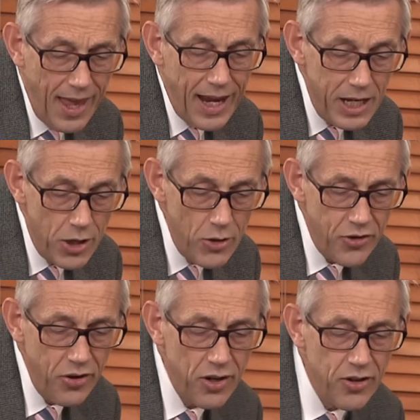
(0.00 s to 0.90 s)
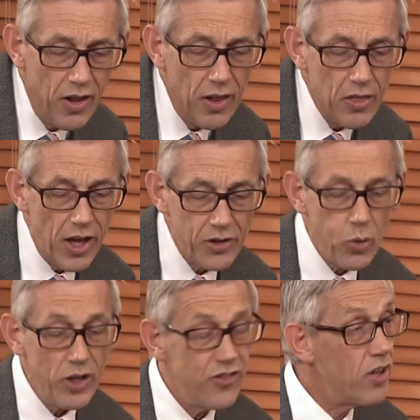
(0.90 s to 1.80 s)
he noted that
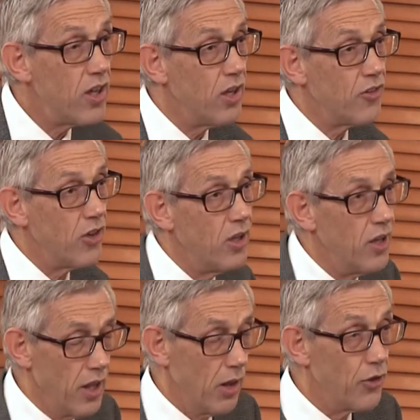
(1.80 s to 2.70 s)
20 years earlier,